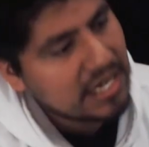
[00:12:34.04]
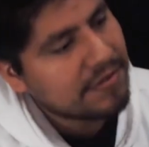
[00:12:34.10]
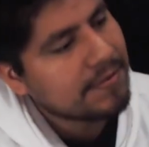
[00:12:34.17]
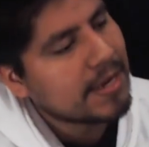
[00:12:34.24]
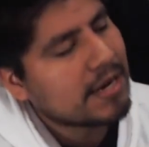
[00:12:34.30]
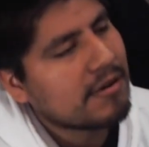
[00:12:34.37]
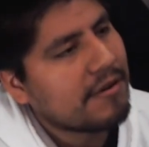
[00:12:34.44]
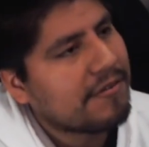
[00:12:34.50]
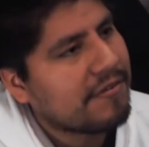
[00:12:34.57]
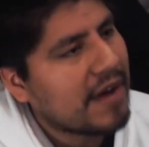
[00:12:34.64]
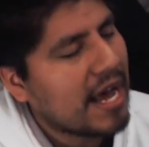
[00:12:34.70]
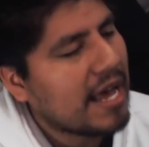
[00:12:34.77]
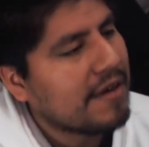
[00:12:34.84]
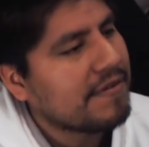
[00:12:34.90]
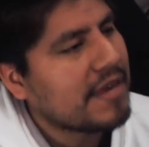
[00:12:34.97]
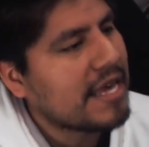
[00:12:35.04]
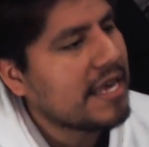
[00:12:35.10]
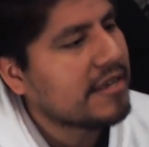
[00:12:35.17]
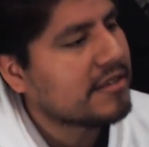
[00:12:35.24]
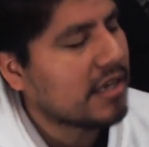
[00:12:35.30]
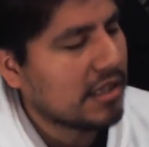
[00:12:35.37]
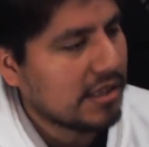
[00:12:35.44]
Devil May Cry 5
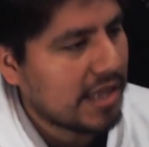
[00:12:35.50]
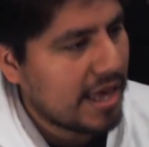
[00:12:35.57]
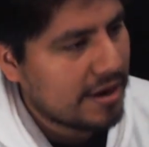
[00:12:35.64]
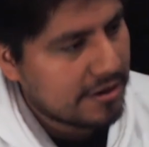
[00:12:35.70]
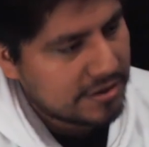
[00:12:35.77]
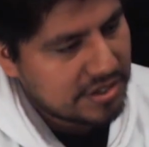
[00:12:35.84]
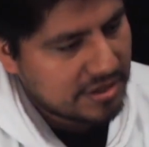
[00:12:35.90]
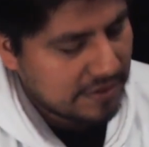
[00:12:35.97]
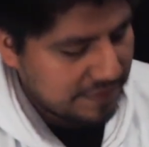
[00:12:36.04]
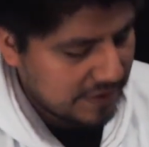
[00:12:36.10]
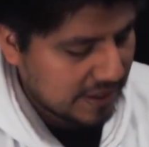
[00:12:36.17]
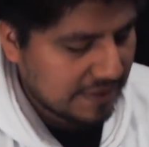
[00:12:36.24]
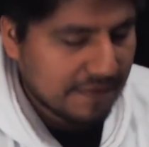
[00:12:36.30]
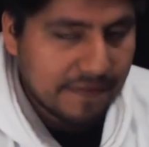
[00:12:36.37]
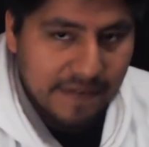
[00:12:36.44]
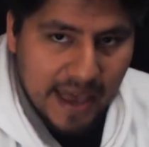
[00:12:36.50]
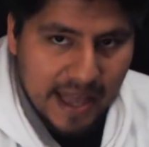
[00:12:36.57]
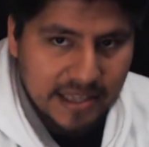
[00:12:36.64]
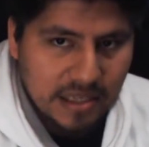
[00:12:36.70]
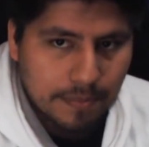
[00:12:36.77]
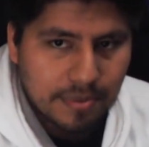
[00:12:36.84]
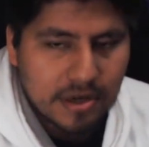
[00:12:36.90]
is a letter to the fucking
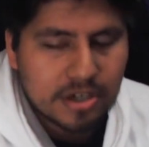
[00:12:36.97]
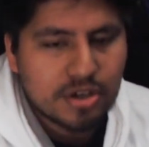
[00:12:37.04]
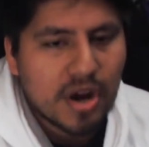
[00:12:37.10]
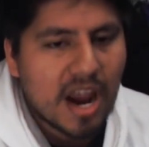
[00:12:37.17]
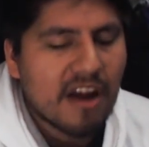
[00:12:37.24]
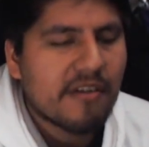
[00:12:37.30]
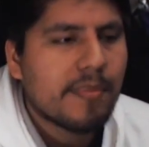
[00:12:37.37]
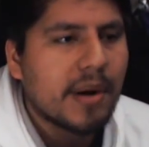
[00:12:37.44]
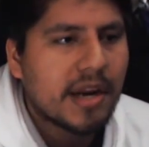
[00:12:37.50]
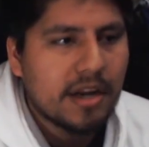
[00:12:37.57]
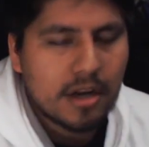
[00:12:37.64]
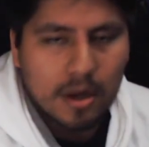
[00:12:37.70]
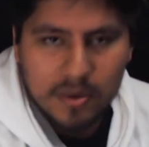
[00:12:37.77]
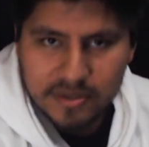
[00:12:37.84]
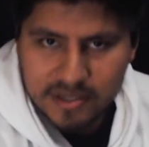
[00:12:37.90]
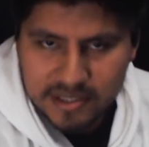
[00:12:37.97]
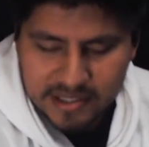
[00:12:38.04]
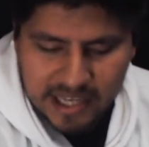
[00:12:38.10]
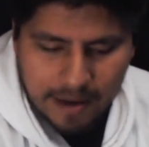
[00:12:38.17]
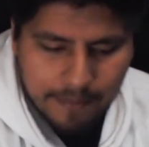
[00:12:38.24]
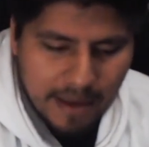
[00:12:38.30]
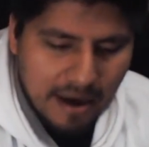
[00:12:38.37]
fans. I'm pretty sure everybody knows this.
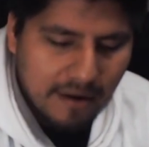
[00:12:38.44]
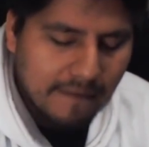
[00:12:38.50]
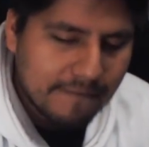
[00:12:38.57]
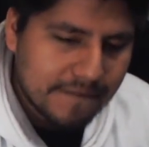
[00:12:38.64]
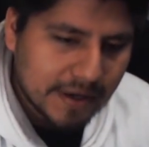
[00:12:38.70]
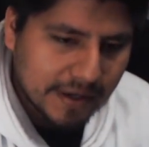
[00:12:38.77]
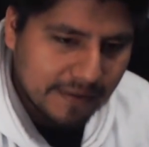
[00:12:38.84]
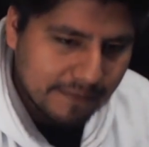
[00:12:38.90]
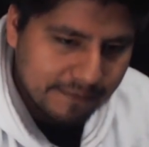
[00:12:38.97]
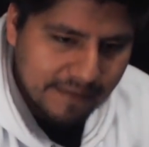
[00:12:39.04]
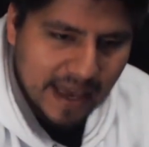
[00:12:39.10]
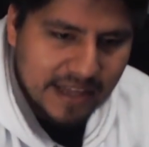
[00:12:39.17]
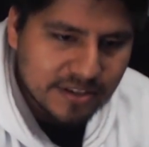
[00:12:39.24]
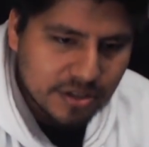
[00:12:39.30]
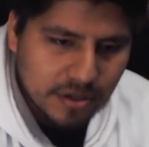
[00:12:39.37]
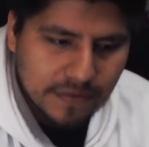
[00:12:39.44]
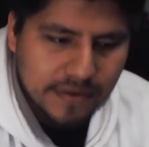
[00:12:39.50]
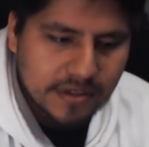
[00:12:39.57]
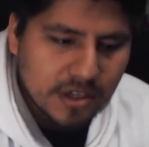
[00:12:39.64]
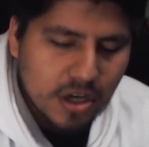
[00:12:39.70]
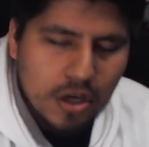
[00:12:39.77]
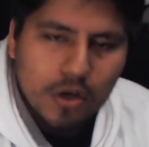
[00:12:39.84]
The amount of fucking fan
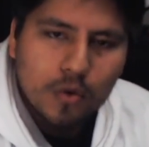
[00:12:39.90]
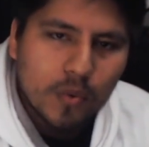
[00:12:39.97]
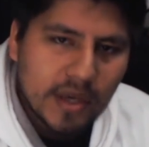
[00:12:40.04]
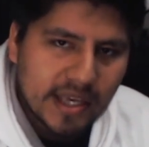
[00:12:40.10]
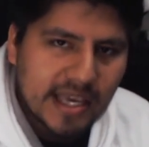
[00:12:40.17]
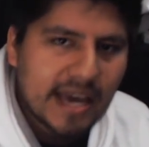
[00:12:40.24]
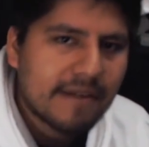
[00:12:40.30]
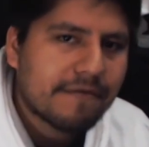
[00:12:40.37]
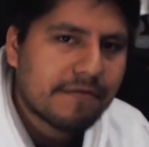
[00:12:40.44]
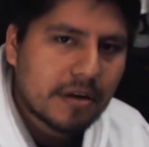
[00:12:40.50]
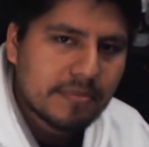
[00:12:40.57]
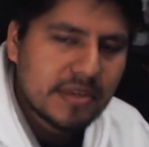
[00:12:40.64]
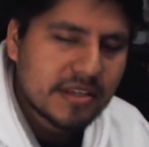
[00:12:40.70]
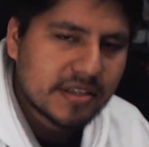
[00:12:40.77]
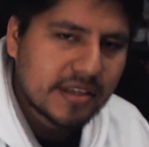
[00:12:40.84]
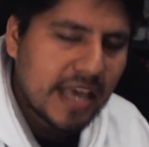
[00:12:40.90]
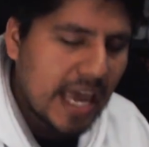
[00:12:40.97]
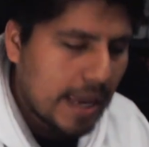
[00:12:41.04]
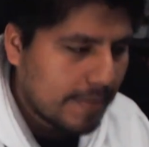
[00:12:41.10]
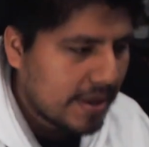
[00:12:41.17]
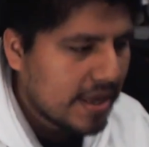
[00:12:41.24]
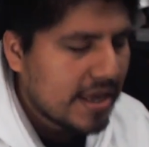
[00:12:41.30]
service we get from this
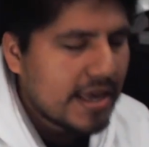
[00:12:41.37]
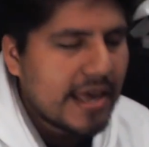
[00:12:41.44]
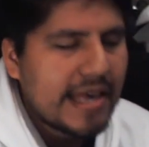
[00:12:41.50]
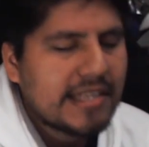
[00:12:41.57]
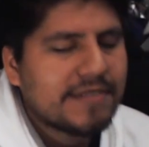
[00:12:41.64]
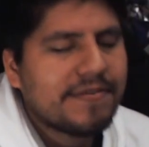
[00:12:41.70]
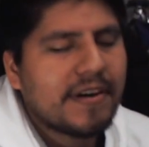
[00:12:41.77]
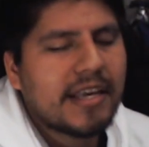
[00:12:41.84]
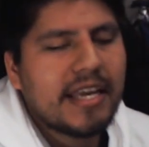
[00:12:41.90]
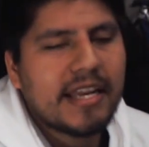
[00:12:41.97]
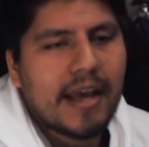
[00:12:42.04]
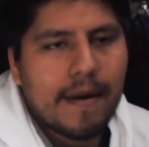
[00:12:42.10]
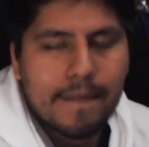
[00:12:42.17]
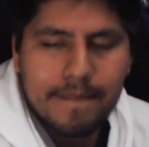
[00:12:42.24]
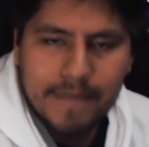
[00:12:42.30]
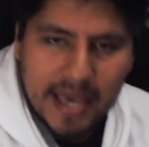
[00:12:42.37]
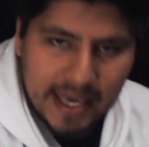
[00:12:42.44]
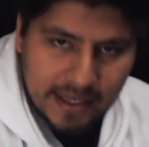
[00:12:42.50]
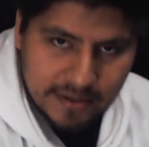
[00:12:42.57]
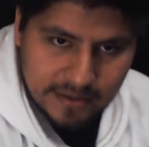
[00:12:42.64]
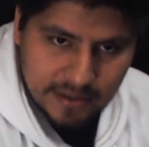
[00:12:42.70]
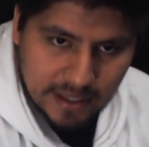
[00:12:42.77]
game is fucking
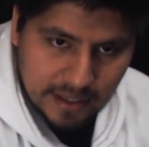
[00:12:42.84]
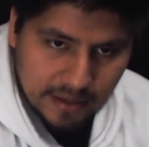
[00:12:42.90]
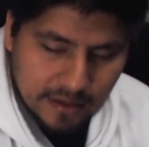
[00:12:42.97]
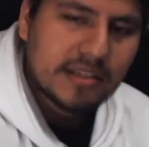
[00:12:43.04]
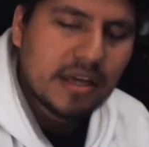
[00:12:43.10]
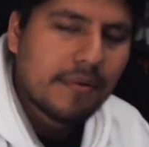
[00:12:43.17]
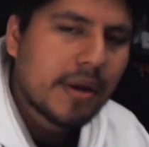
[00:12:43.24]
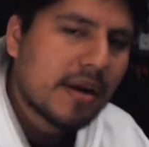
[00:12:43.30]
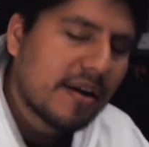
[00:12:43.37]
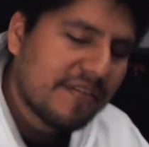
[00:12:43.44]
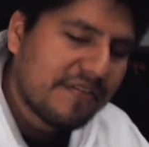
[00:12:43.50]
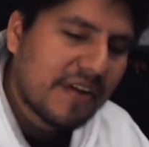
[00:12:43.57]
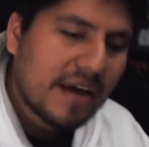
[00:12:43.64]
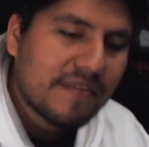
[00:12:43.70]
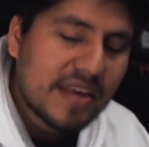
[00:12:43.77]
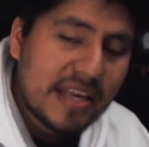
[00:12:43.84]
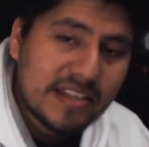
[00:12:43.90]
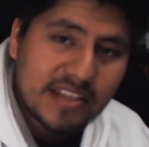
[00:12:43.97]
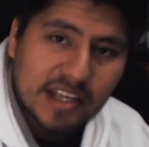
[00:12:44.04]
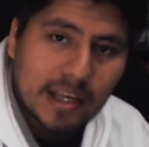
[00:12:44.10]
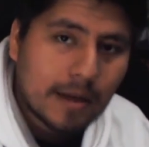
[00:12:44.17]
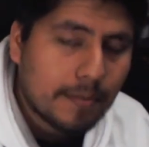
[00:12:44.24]
amazing. Devil May Cry 5
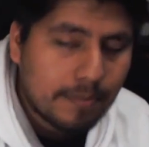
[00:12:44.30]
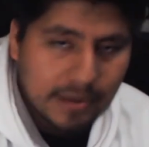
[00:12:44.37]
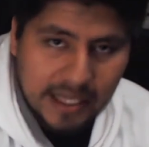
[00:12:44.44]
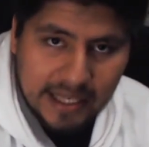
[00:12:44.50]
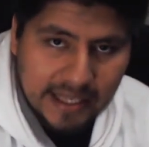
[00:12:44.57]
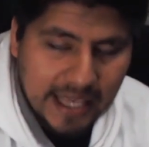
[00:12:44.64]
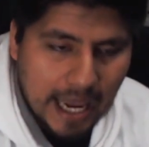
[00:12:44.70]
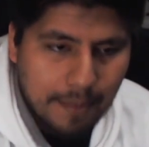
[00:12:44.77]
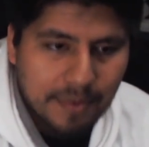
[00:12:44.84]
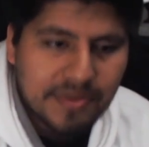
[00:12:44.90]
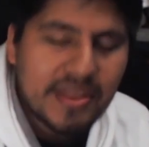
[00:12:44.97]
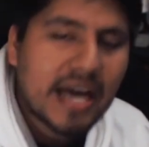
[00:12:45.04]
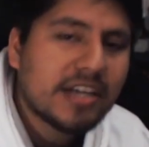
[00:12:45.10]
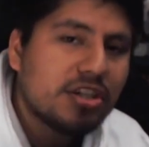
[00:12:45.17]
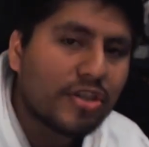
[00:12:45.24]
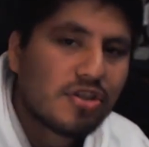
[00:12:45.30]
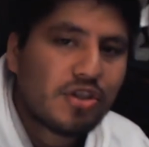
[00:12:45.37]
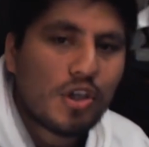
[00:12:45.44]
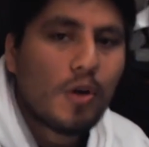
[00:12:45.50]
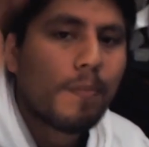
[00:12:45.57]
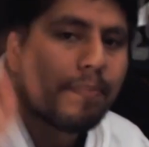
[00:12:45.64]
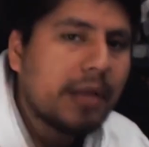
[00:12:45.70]
is a complete game with not just
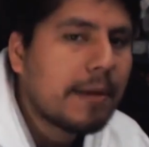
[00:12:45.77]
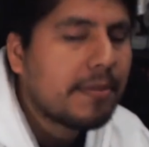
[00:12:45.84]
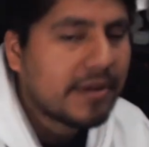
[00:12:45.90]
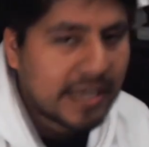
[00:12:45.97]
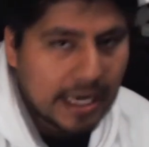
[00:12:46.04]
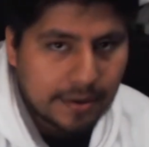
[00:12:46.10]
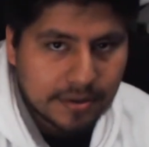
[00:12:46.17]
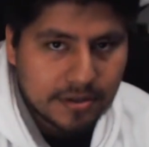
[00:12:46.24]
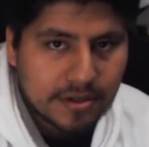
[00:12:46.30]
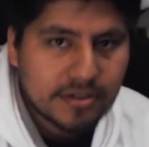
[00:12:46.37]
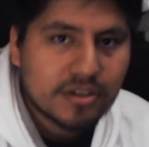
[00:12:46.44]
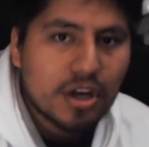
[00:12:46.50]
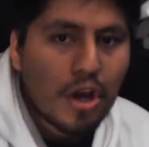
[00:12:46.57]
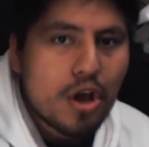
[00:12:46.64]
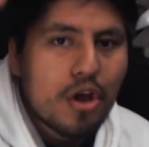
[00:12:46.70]
2 playable characters,